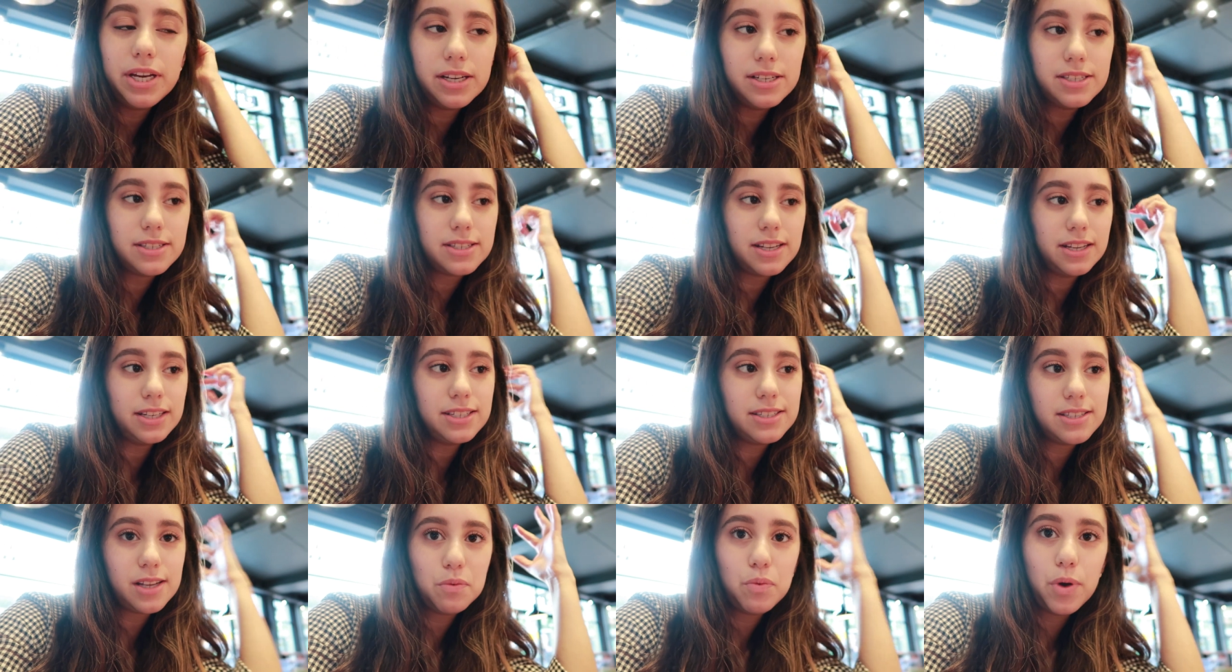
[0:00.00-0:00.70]
because
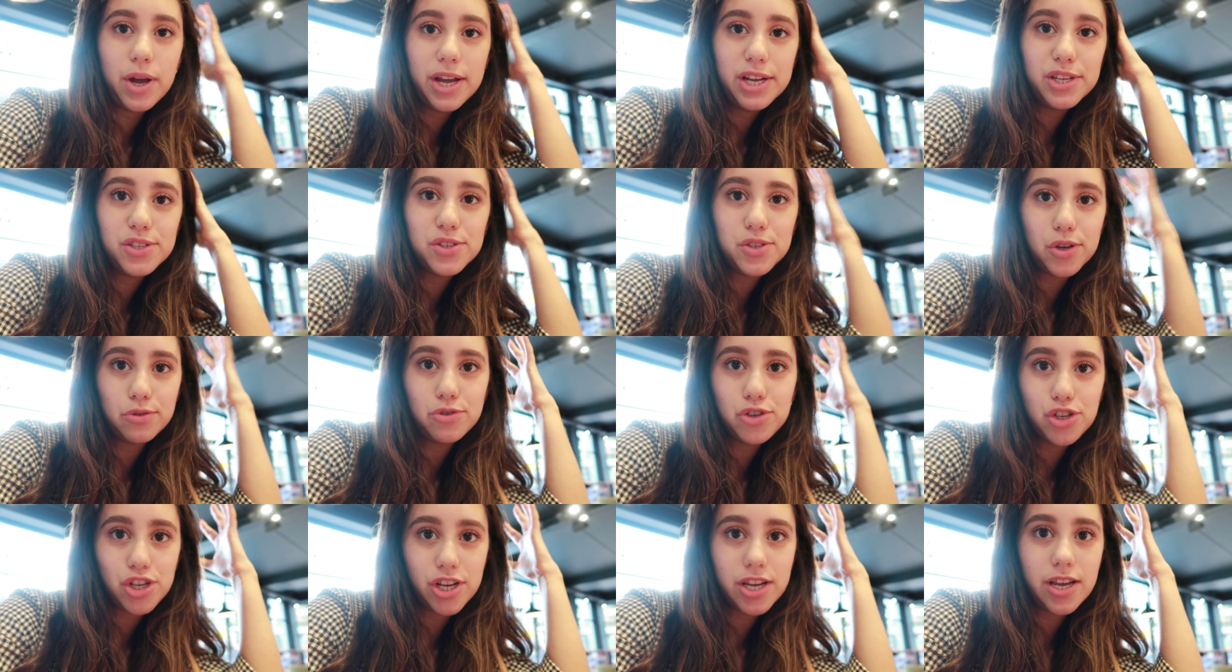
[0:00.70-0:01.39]
Subway is
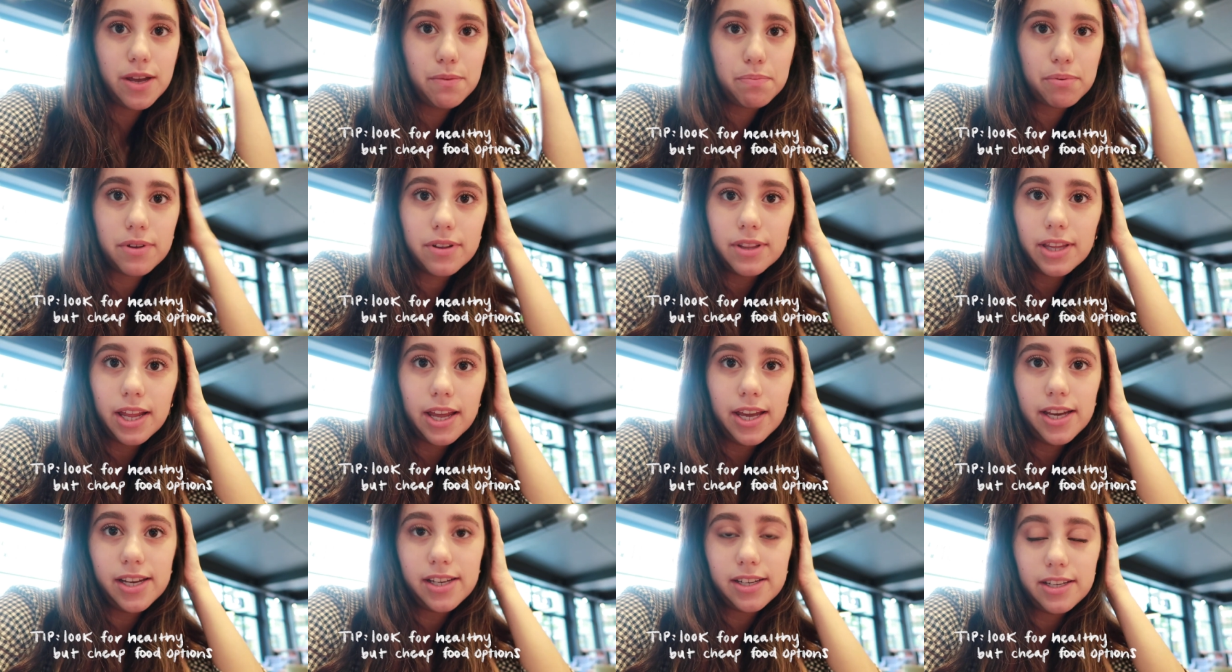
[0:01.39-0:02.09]
so cheap.
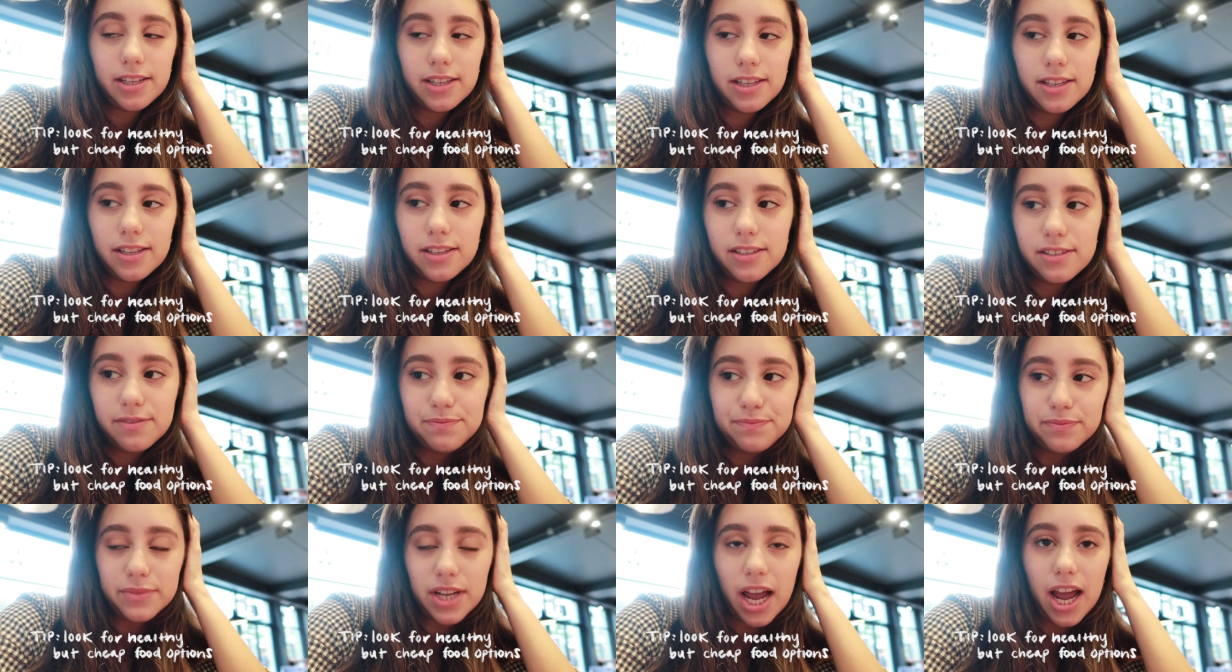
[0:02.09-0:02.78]
Like
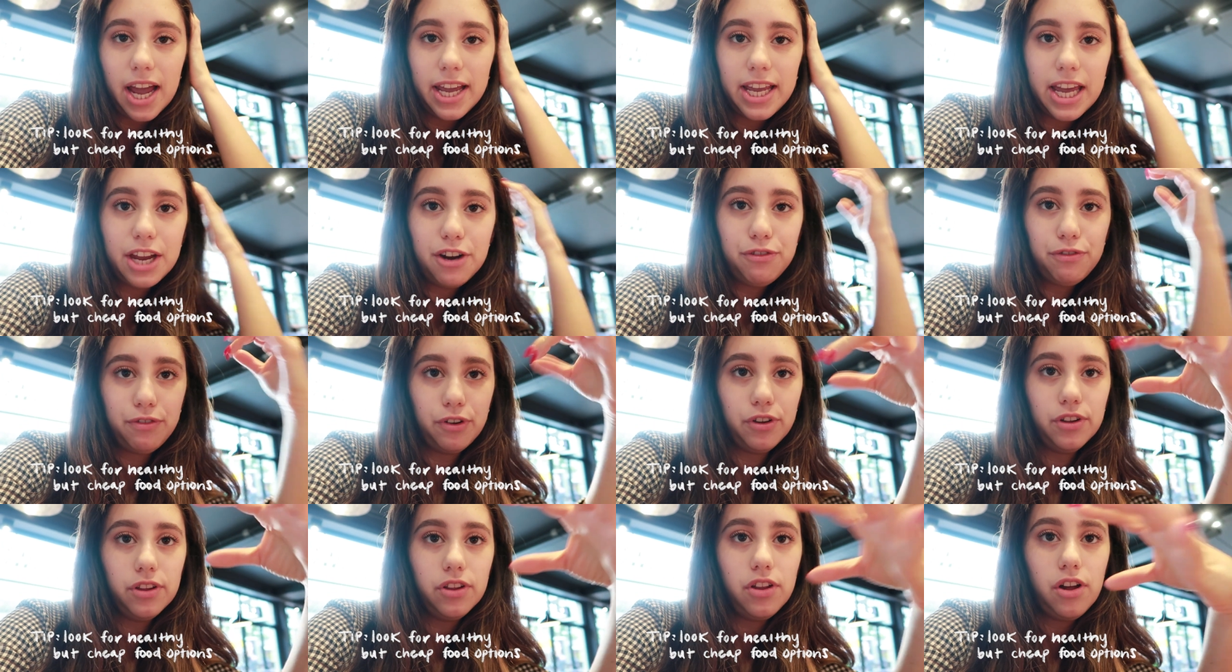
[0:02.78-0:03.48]
I get a
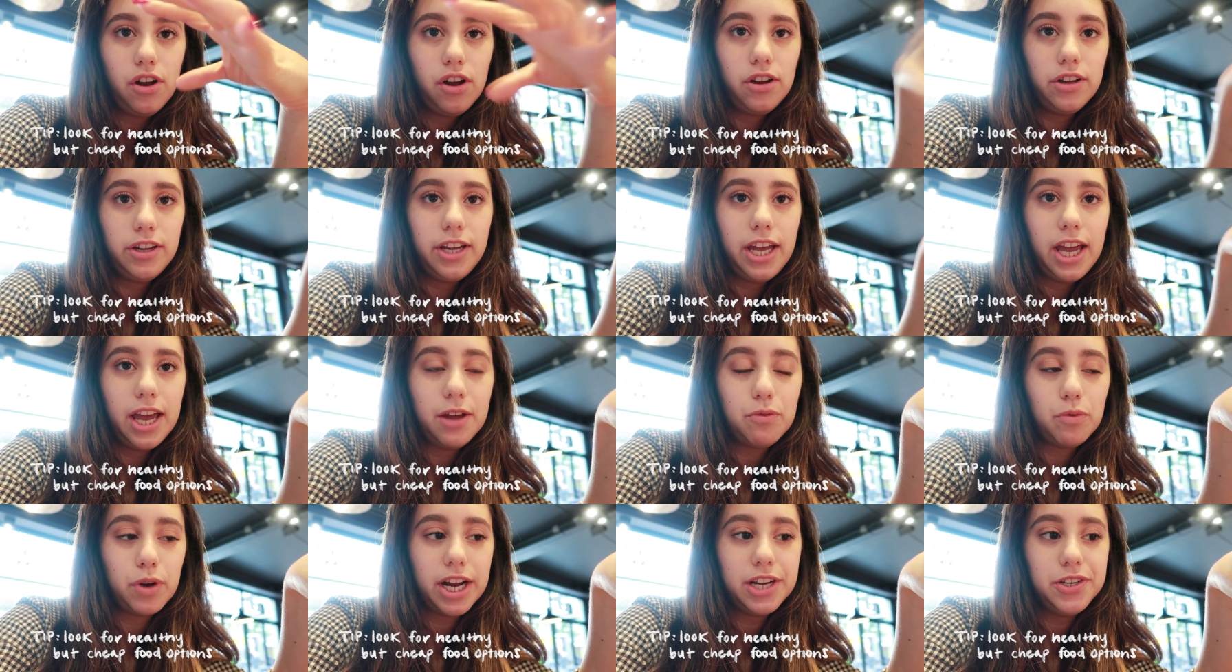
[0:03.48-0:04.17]
foot long
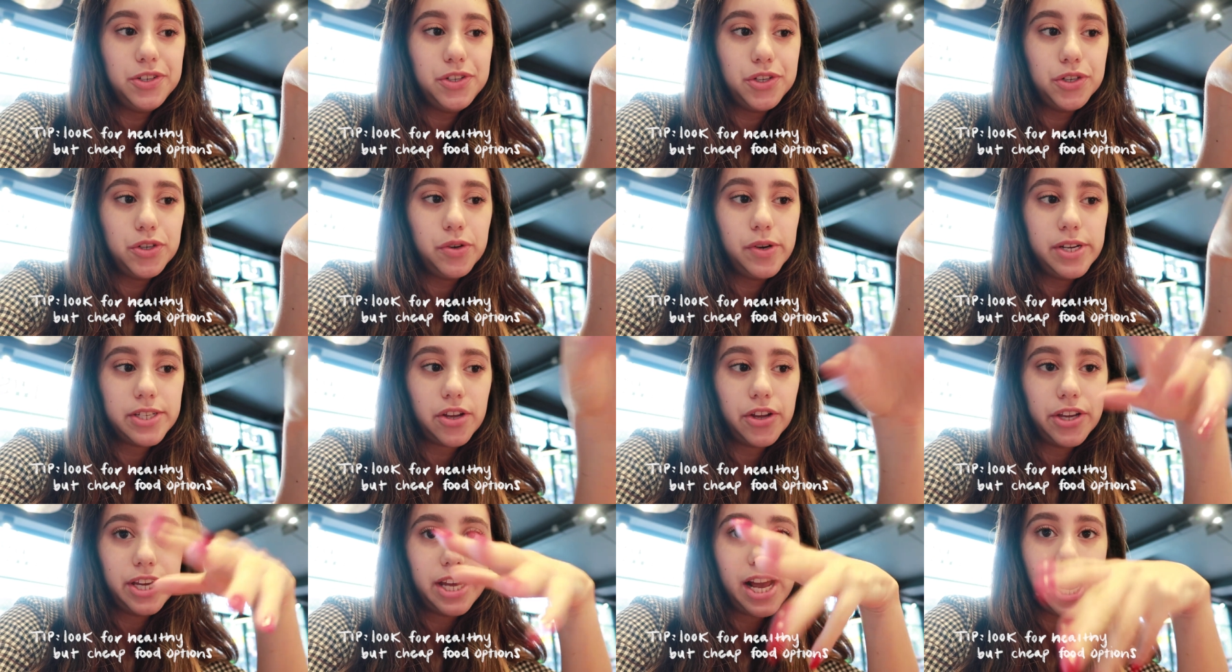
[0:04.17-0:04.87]
and what I do
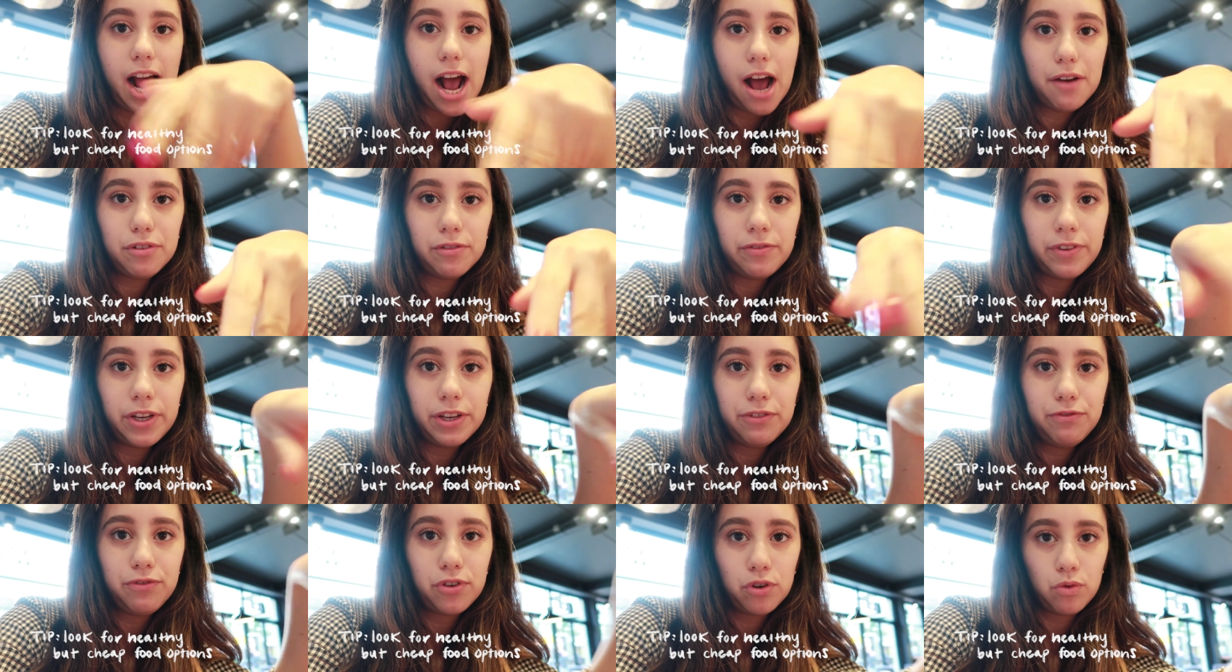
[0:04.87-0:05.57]
is I'll eat half of
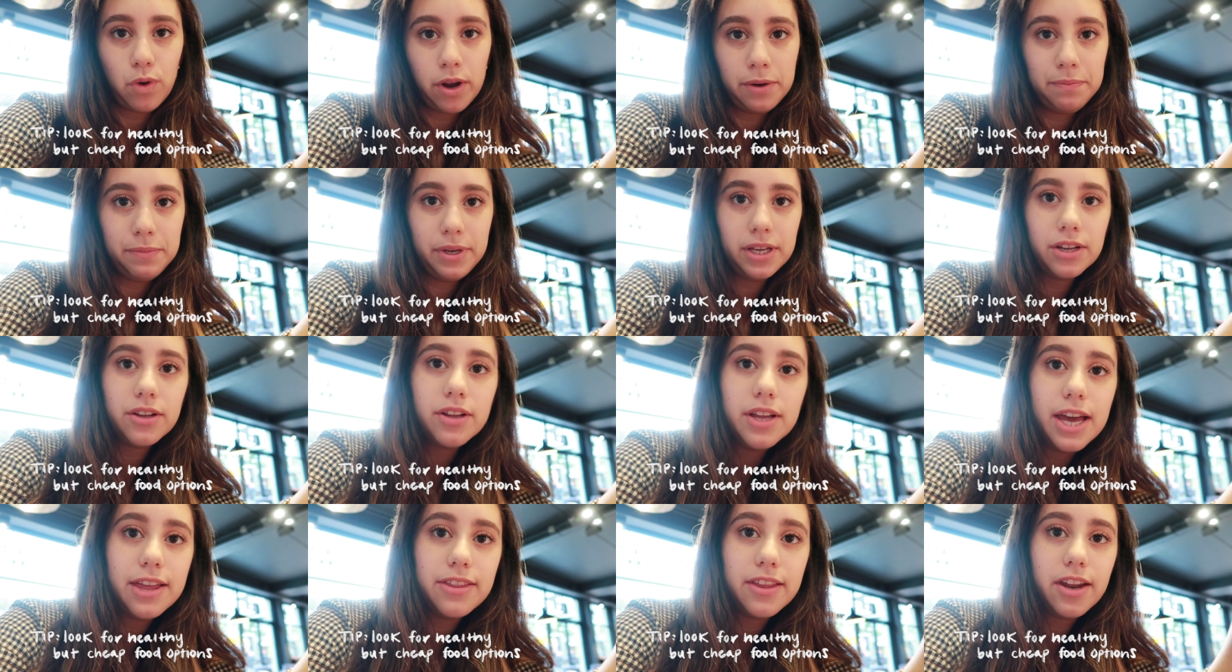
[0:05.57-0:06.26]
it for one
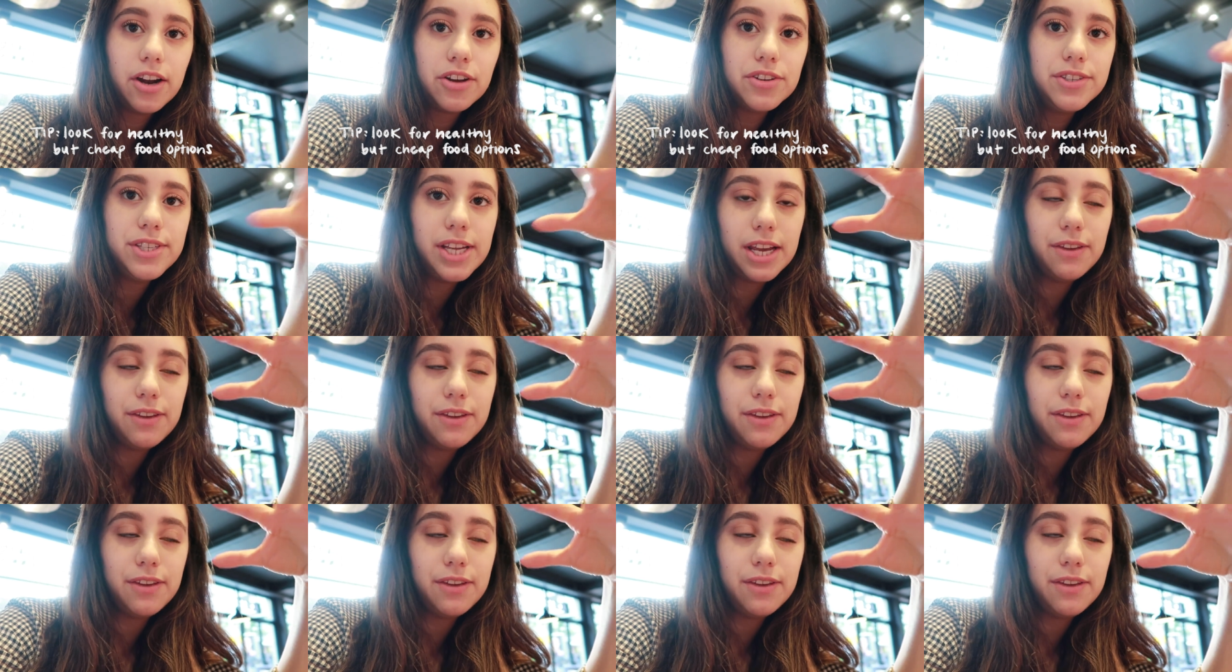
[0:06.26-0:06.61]
meal and then I'll